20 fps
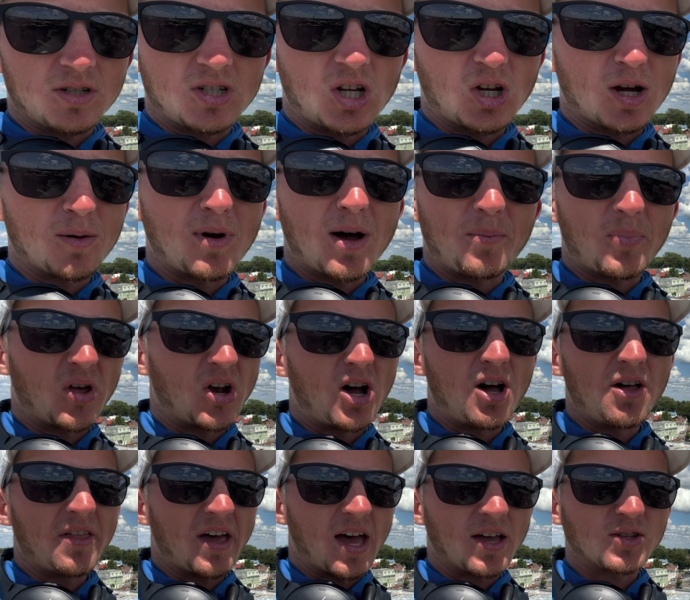Took him up on
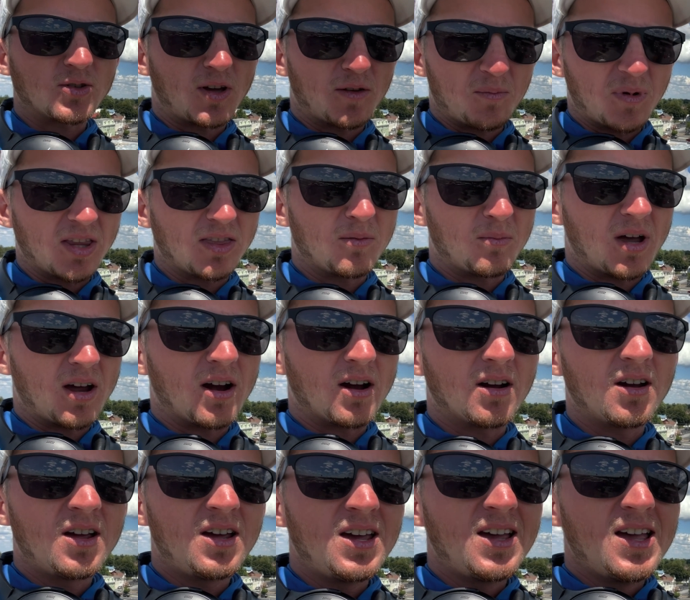all that, so I met the
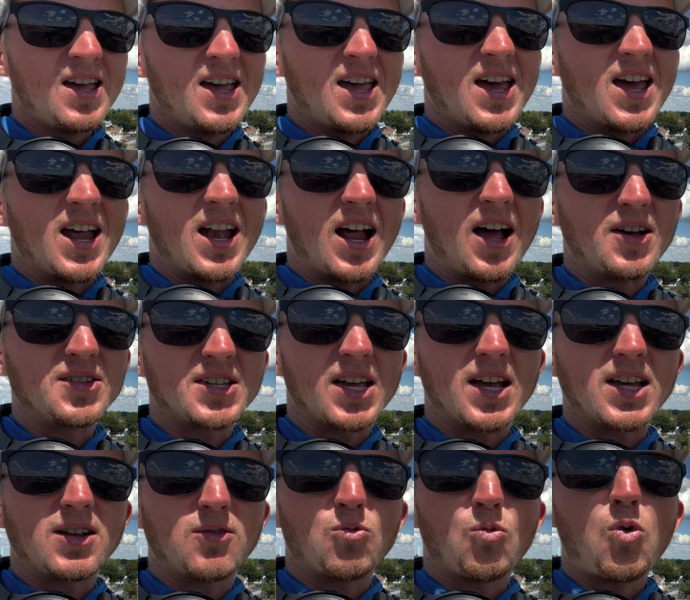mayor, and I was
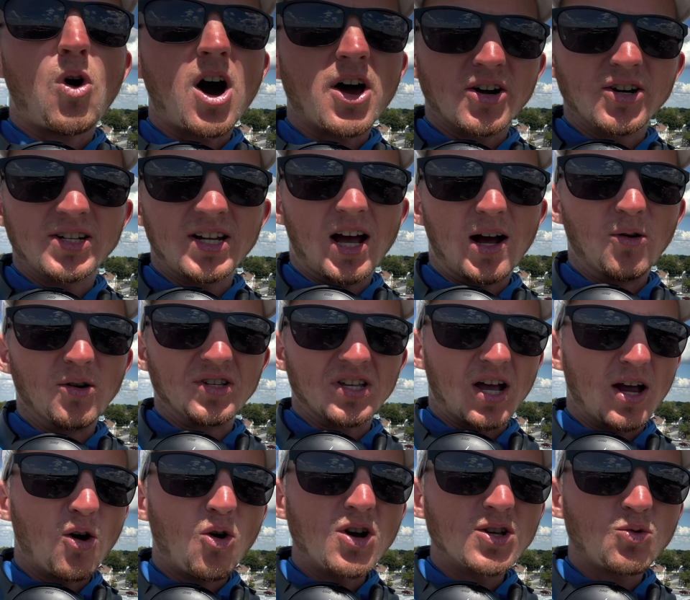like, water towers,
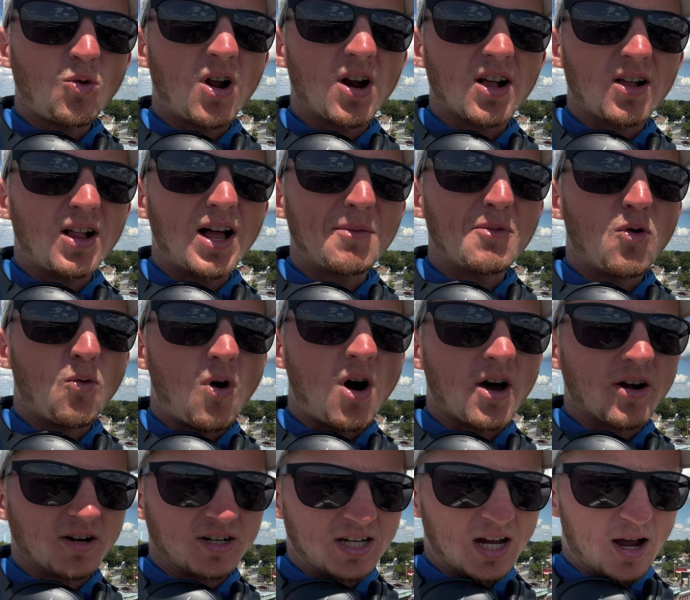I always want to climb a
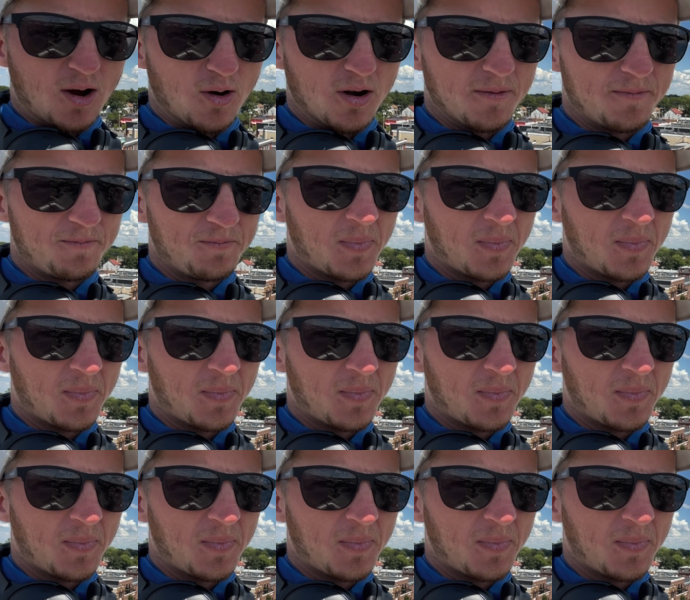water tower,